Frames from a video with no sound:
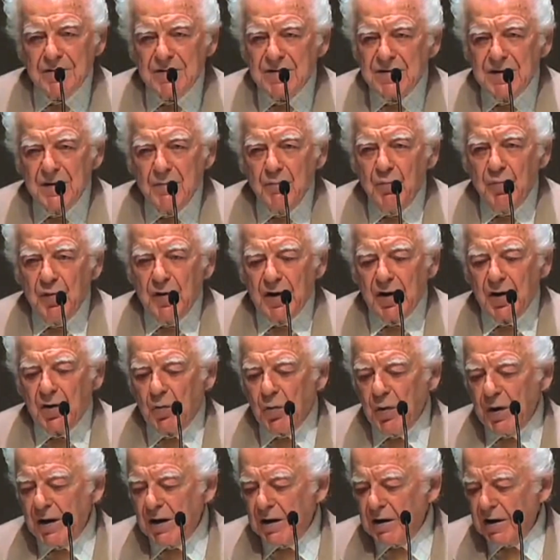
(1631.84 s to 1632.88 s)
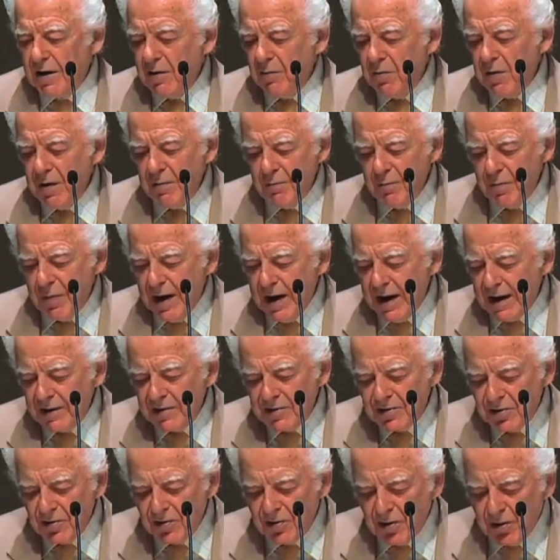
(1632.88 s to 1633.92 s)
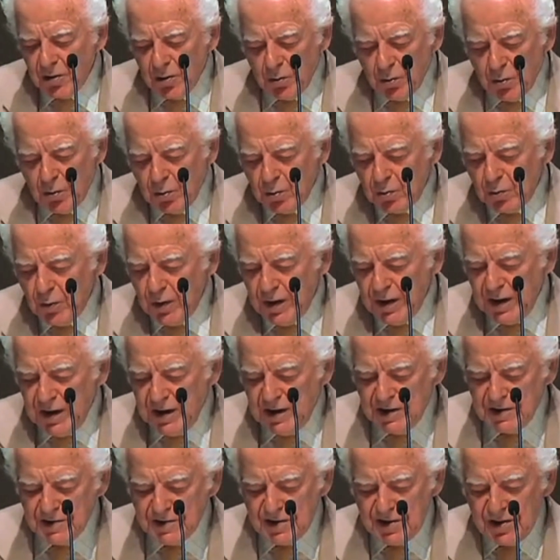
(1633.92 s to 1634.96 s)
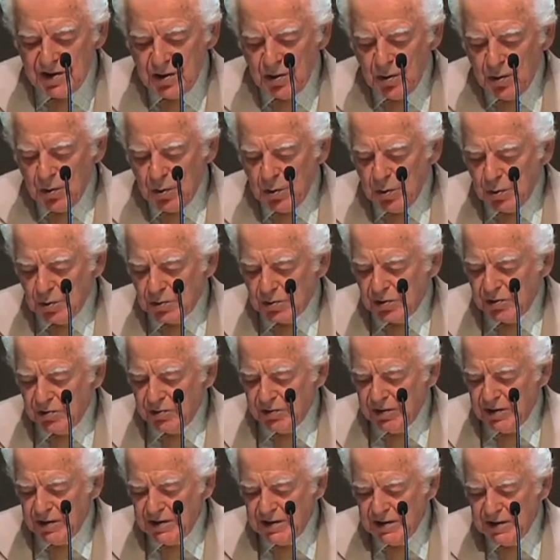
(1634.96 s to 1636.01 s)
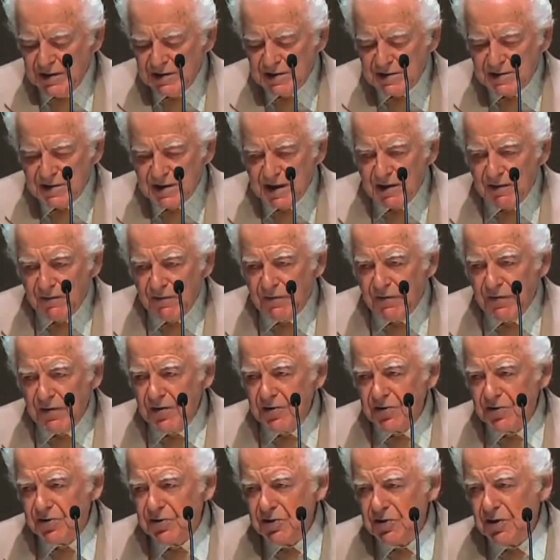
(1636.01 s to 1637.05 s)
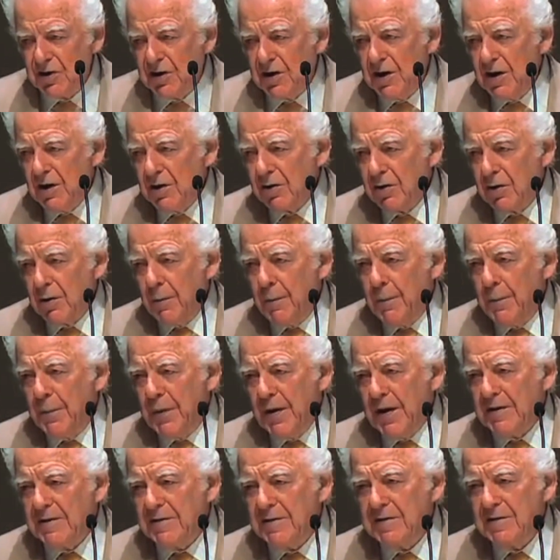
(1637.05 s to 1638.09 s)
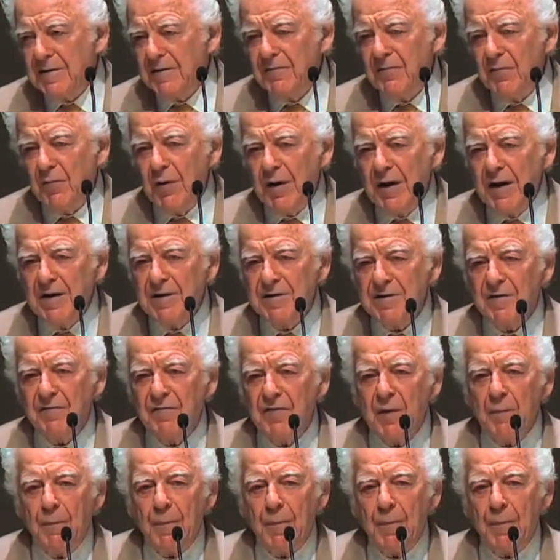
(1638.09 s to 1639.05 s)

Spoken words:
simply quickly went back to the old ways, the old greedy, selfish, competitive ways of the